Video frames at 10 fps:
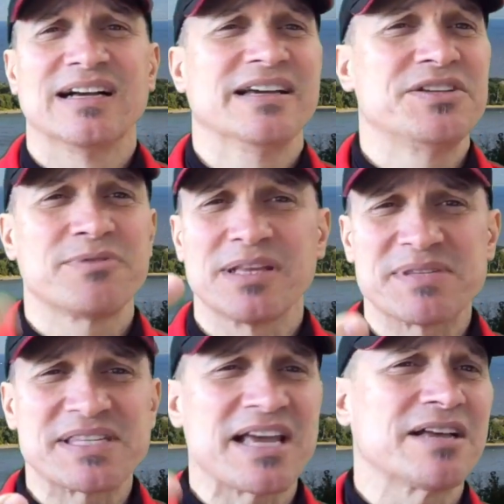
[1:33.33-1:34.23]
injuring
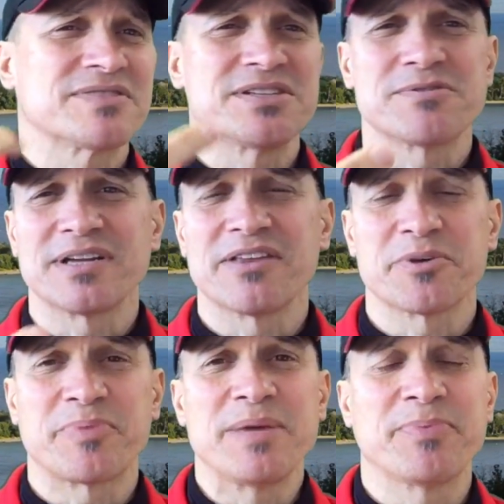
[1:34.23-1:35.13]
themselves, injuring other
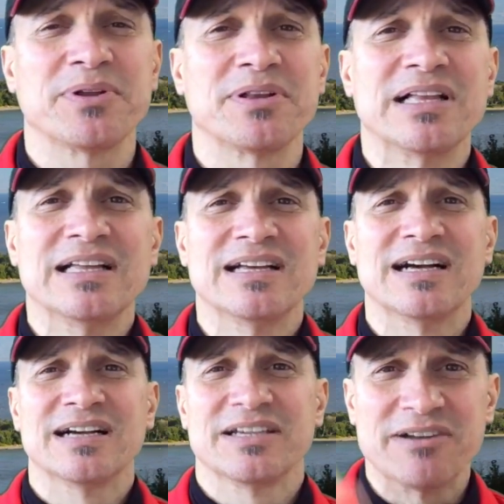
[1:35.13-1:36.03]
people.
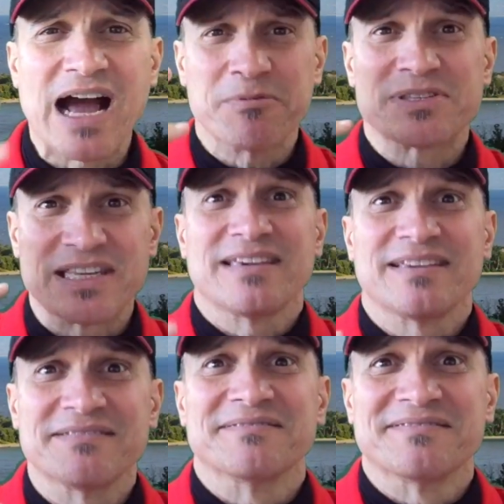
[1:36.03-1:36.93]
You know, I was
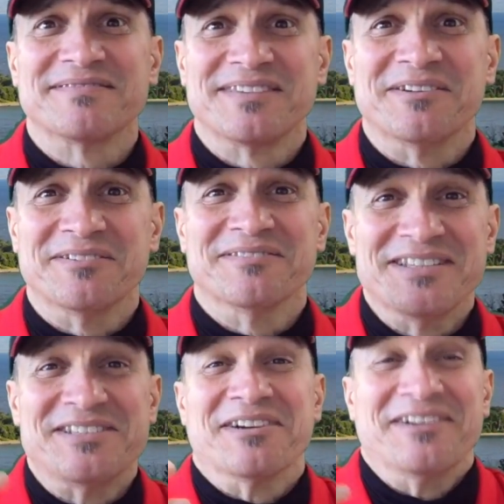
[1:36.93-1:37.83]
thinking, you know,
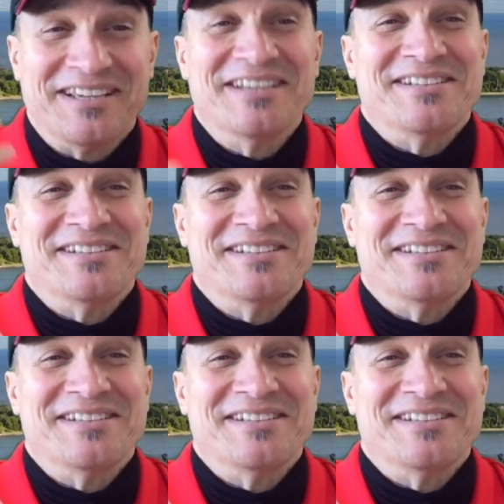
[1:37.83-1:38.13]
injury.